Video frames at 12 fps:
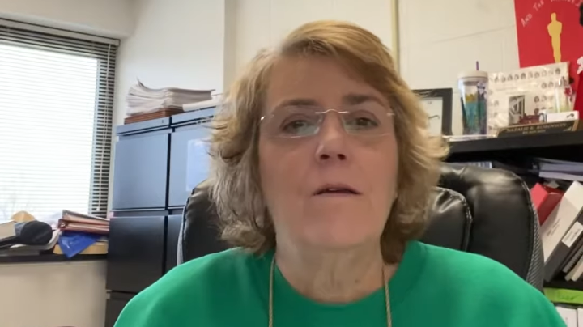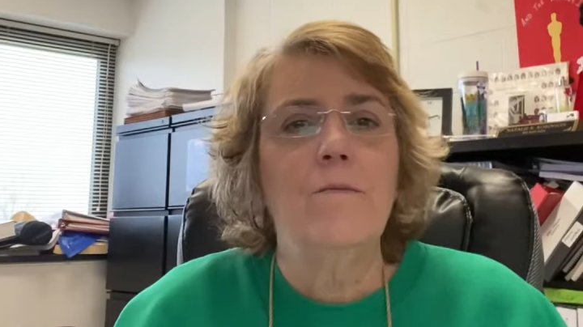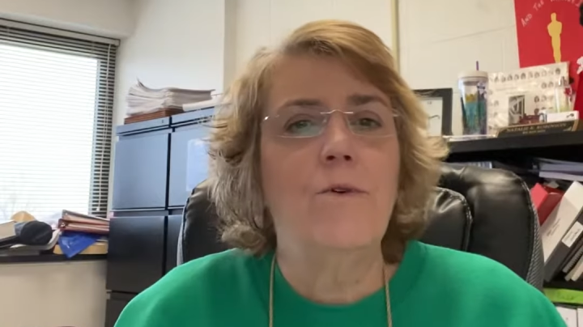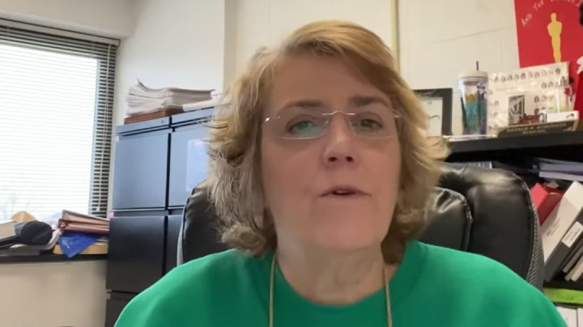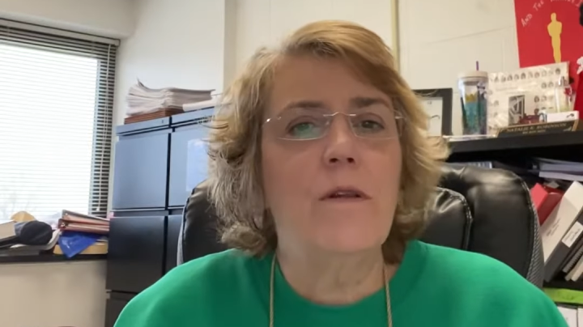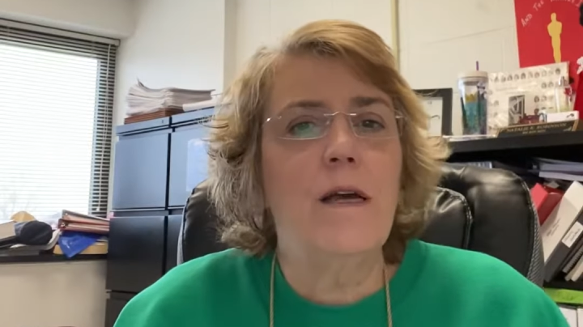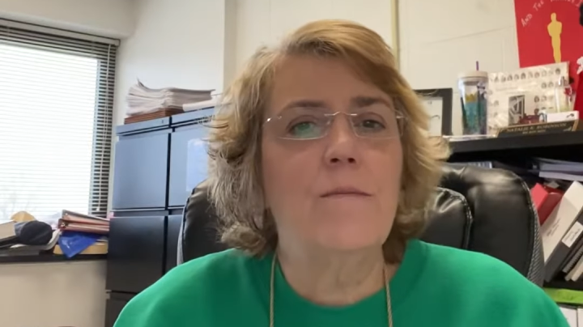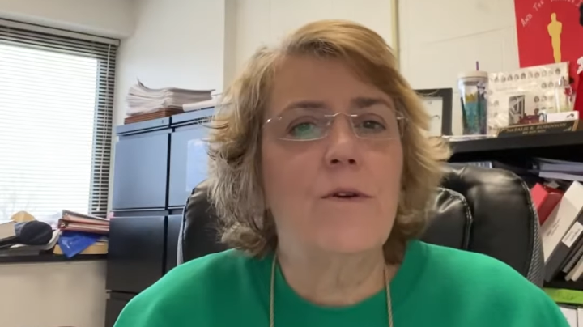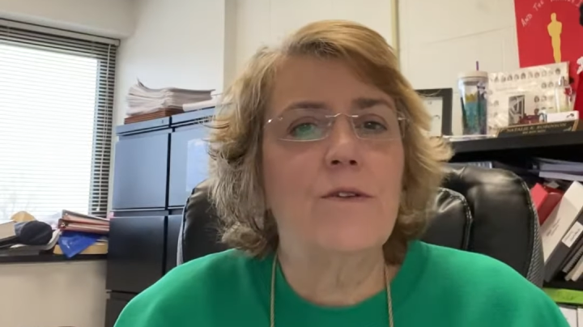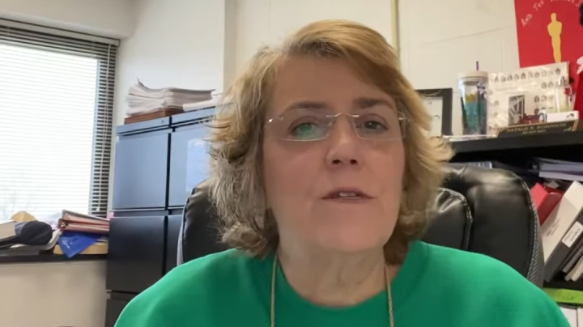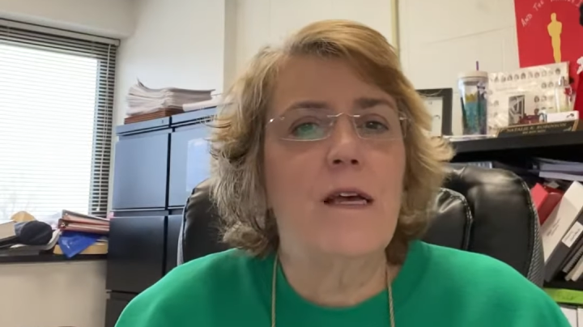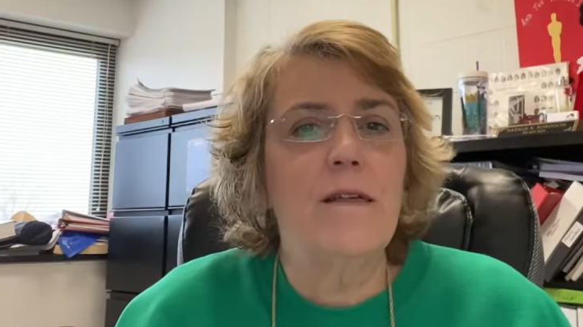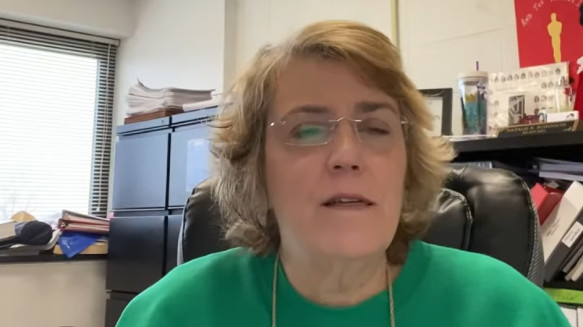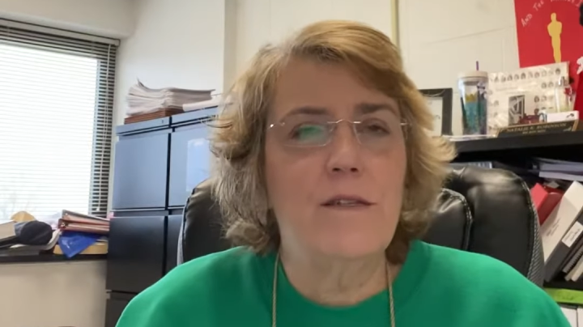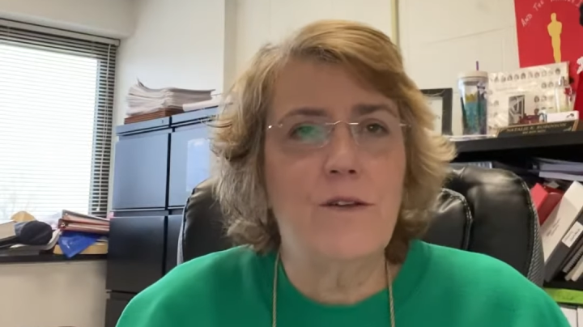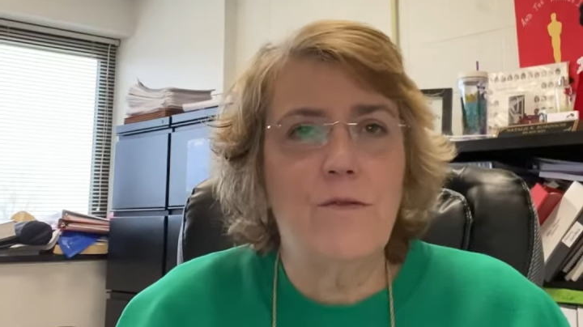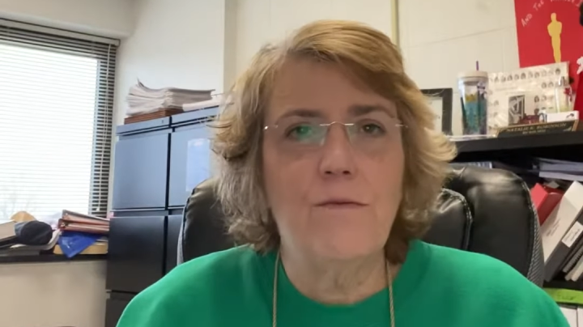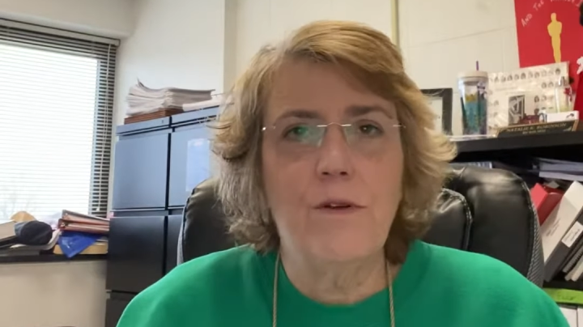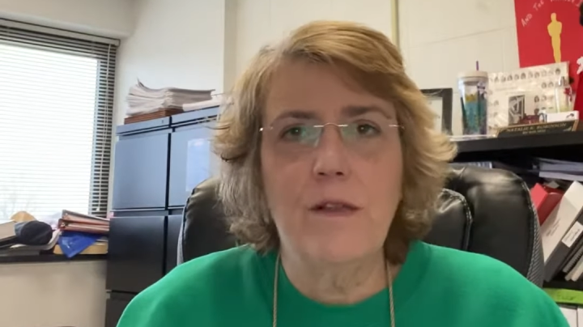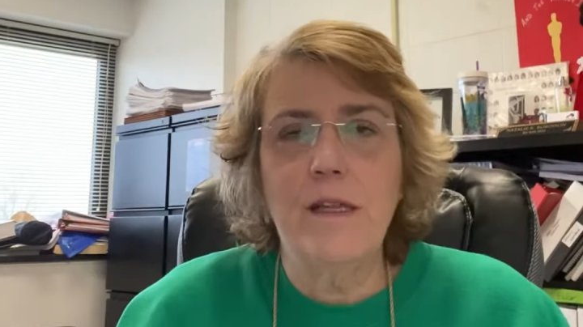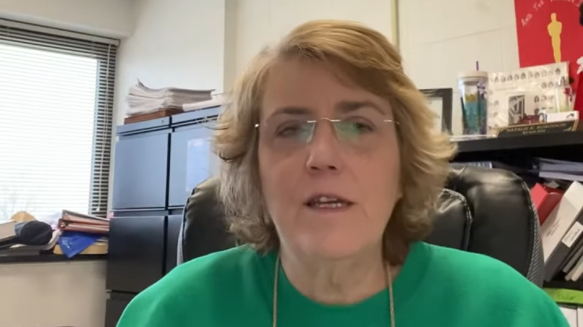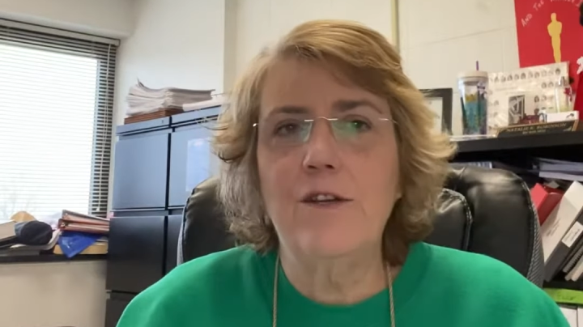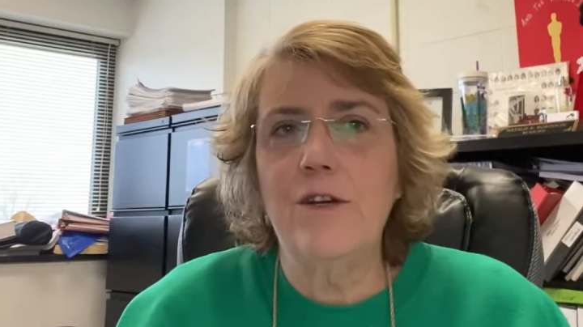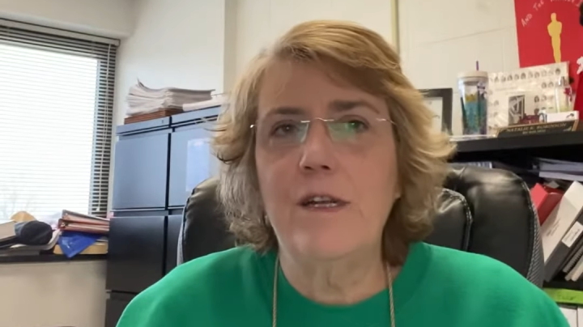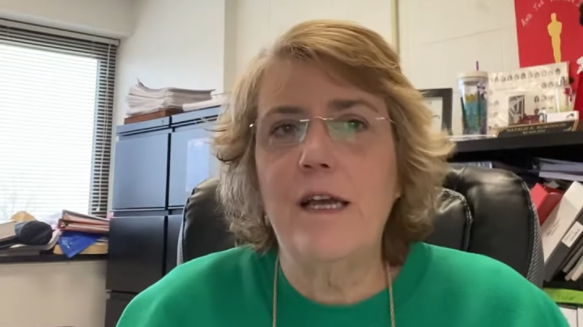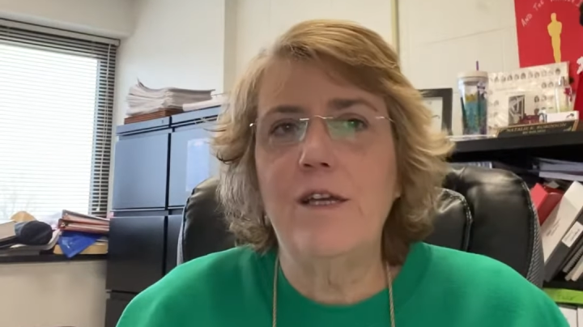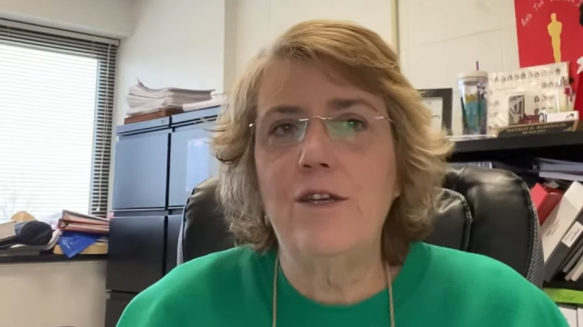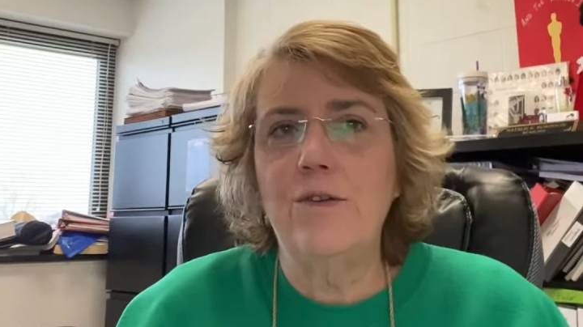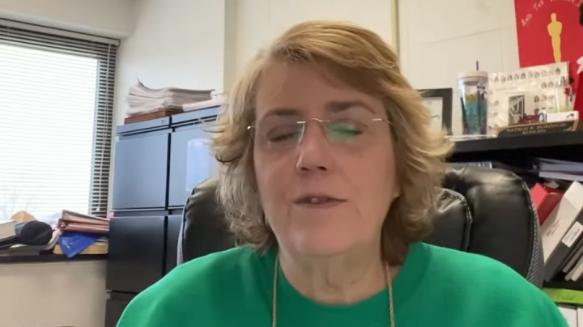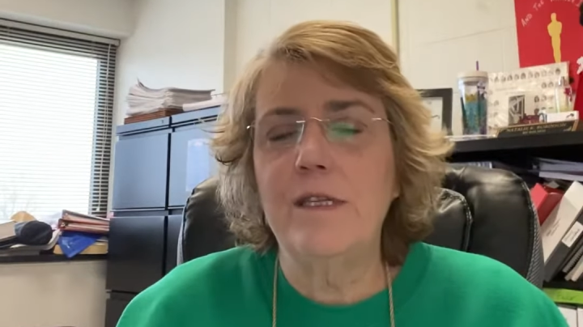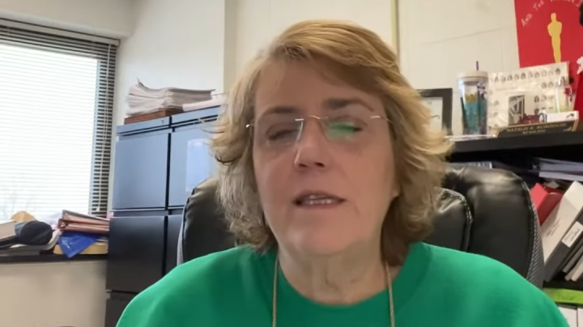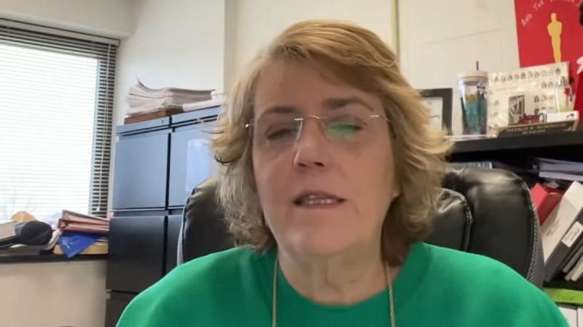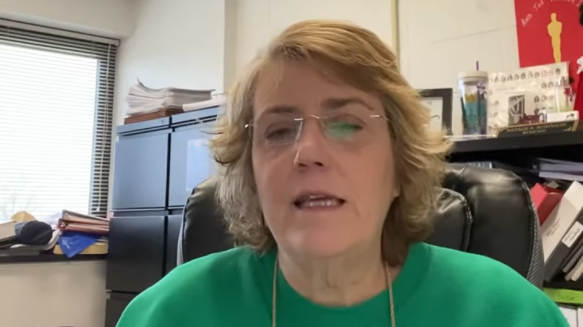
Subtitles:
Borderline personalities are really good at using